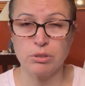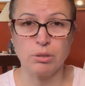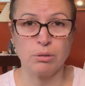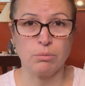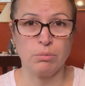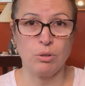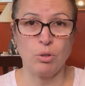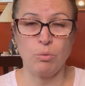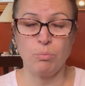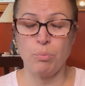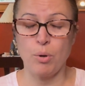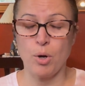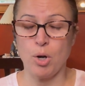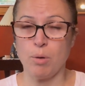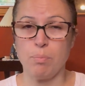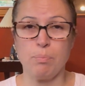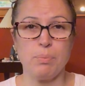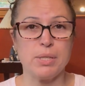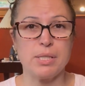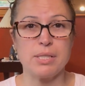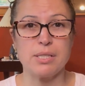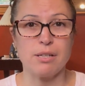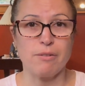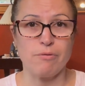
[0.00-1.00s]
The
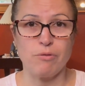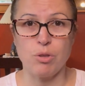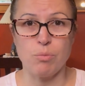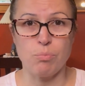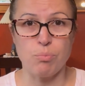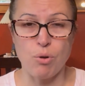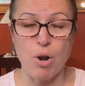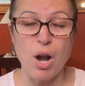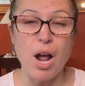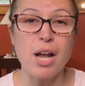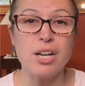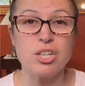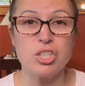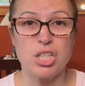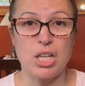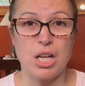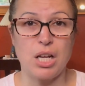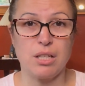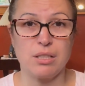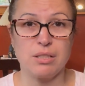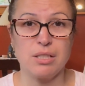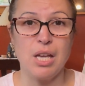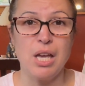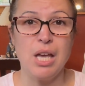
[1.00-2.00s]
purpose of the
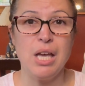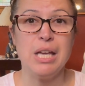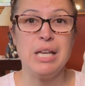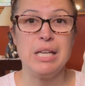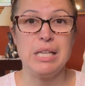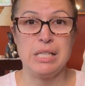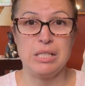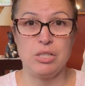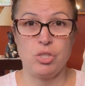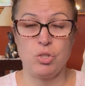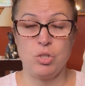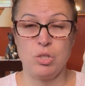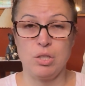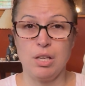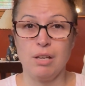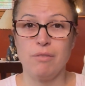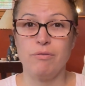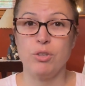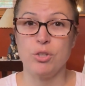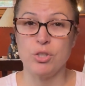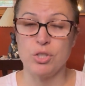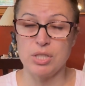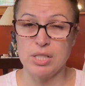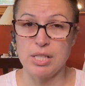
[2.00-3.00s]
project is to give
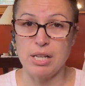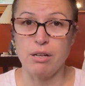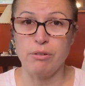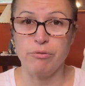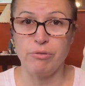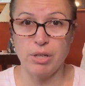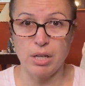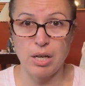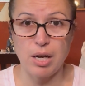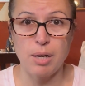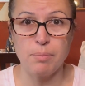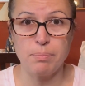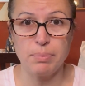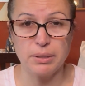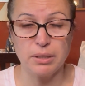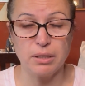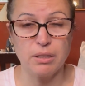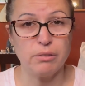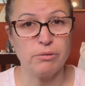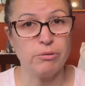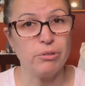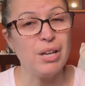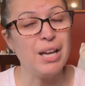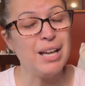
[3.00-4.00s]
yourself a couple
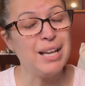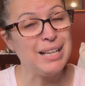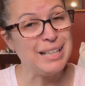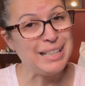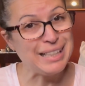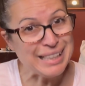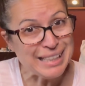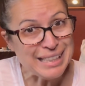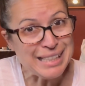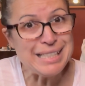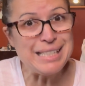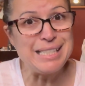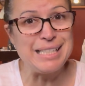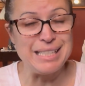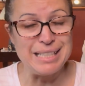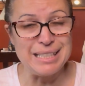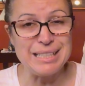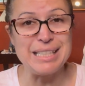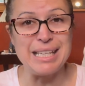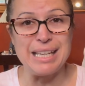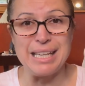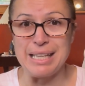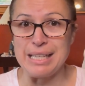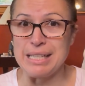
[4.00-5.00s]
of easy
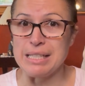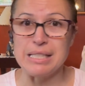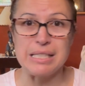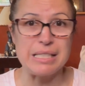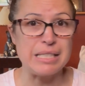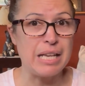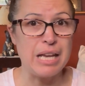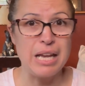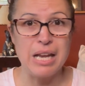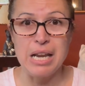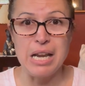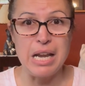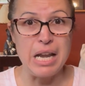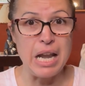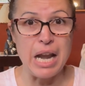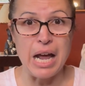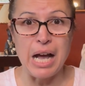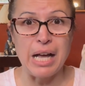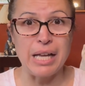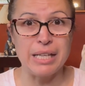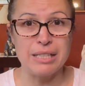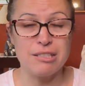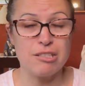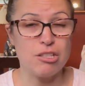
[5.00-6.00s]
days,
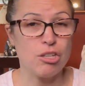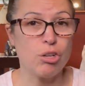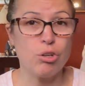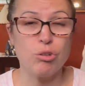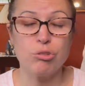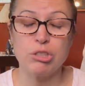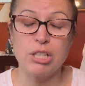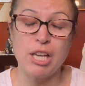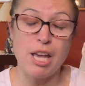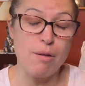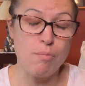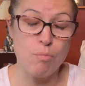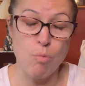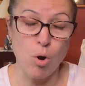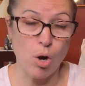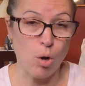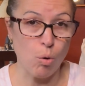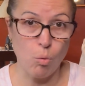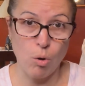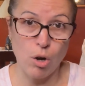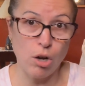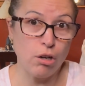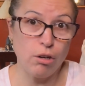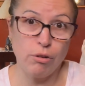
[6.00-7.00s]
not to create more
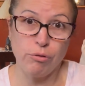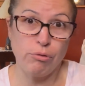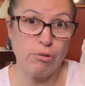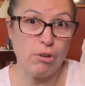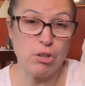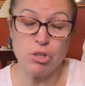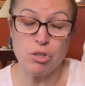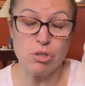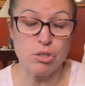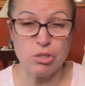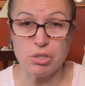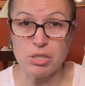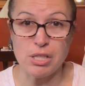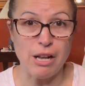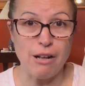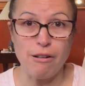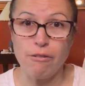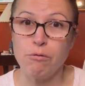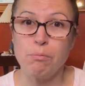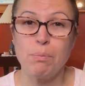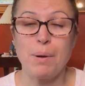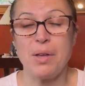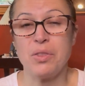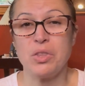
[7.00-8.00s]
work for
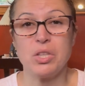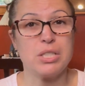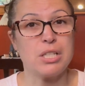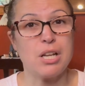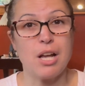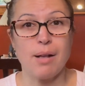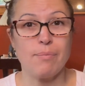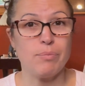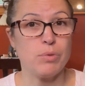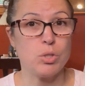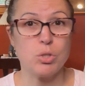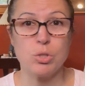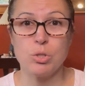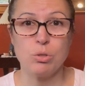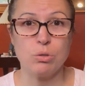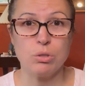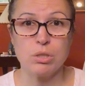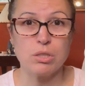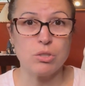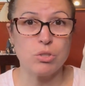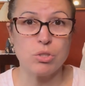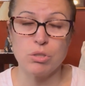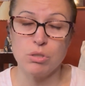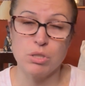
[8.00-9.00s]
yourself by the time the
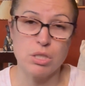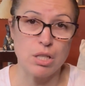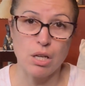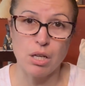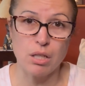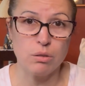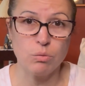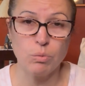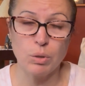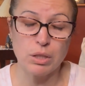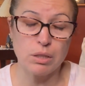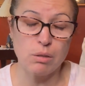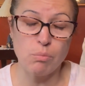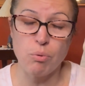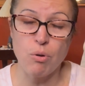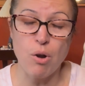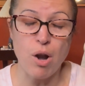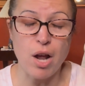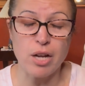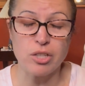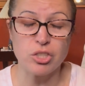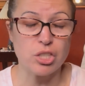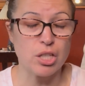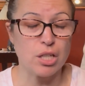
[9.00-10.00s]
students are done with the
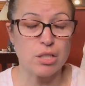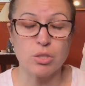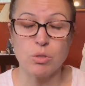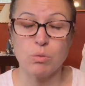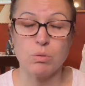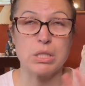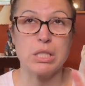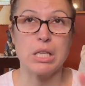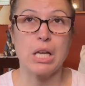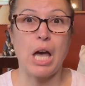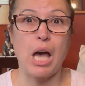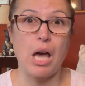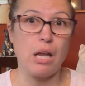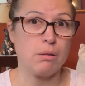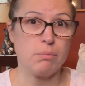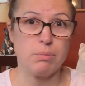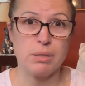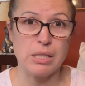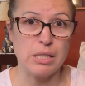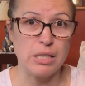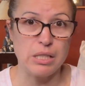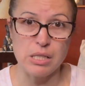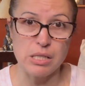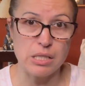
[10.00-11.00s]
project. So it's got to
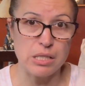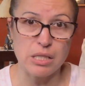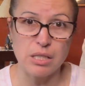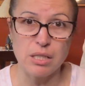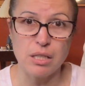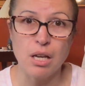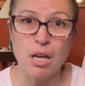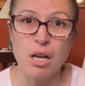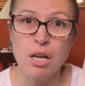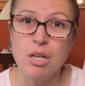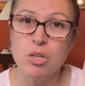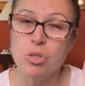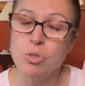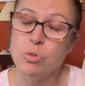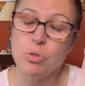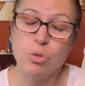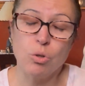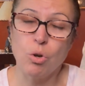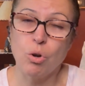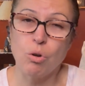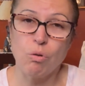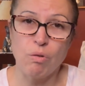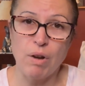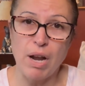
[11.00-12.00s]
be easy to
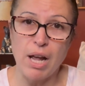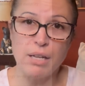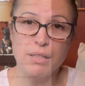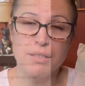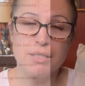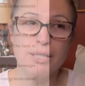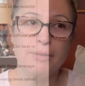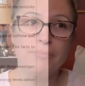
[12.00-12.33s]
correct.